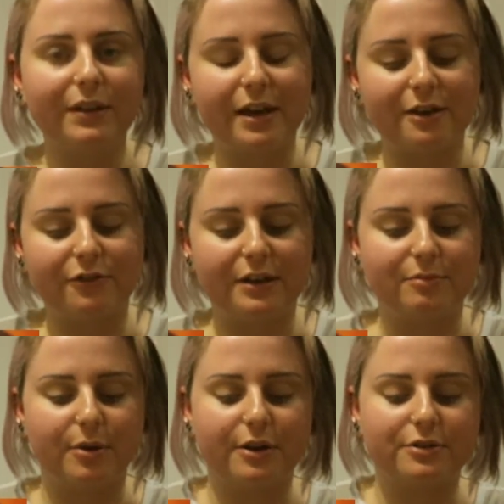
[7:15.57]
cafe
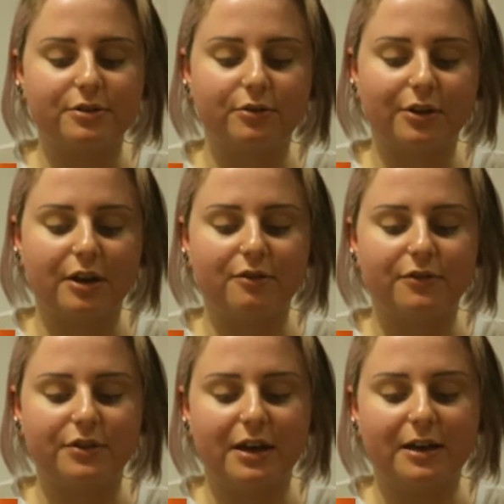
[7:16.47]
and bars. So look out
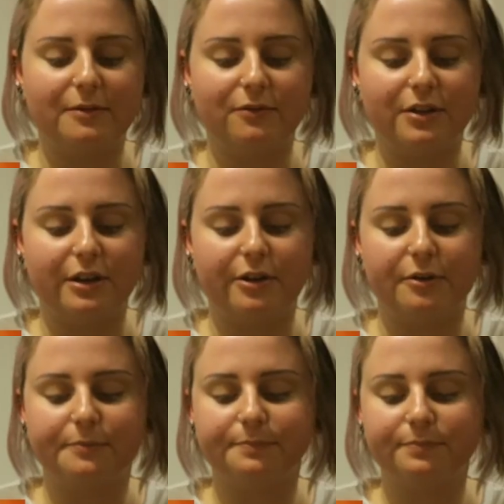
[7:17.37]
for that
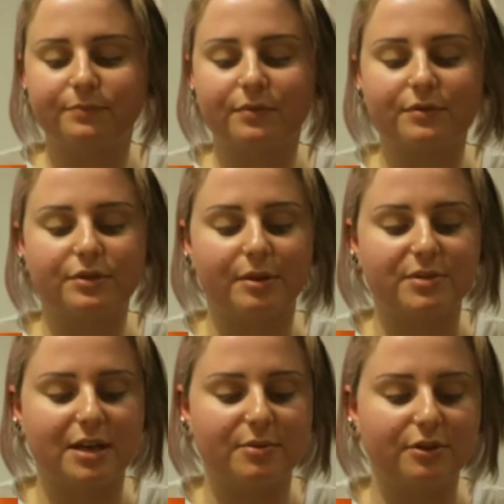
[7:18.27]
video
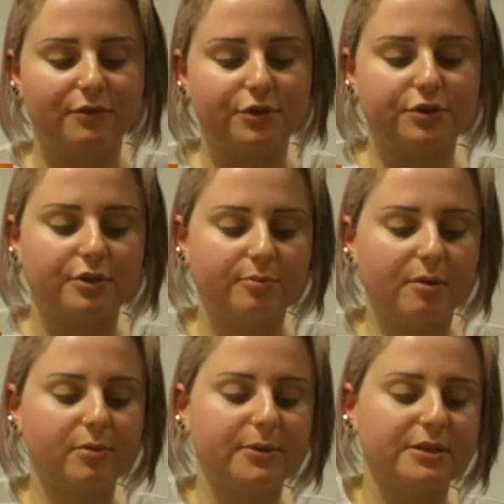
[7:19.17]
sometime in the future. It'll
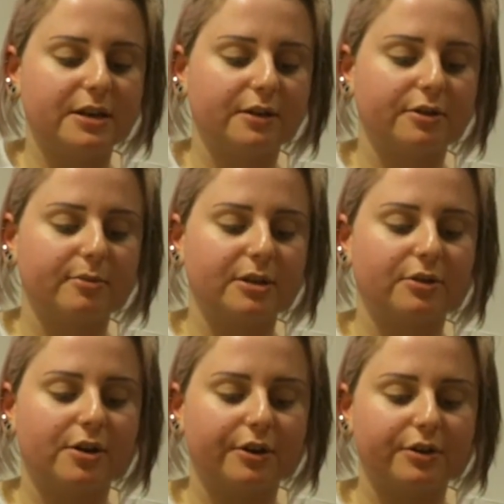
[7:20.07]
probably take a little bit
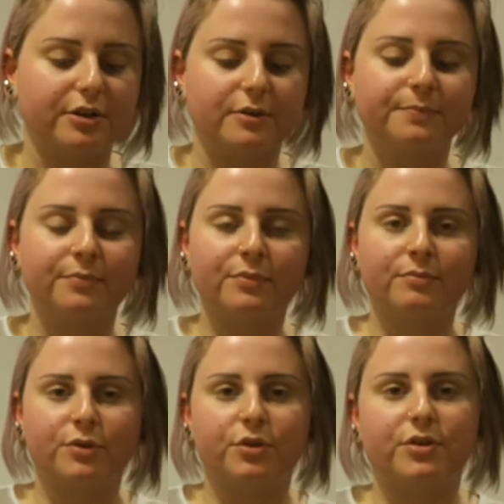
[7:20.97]
longer to
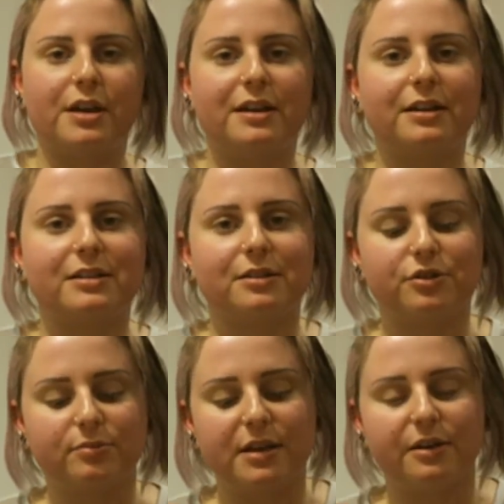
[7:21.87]
create because I'll
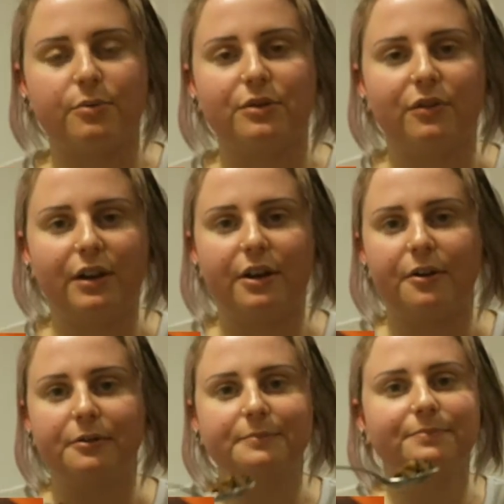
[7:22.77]
just make it one
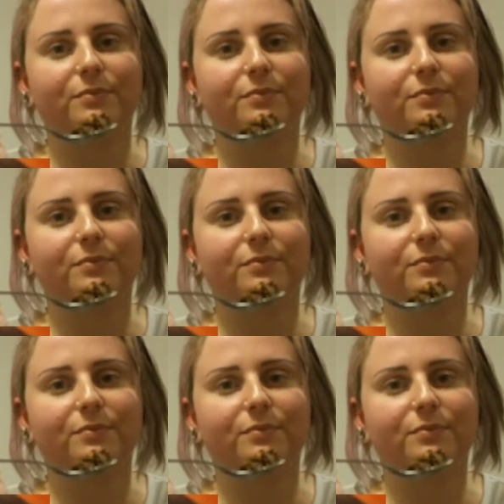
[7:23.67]
video,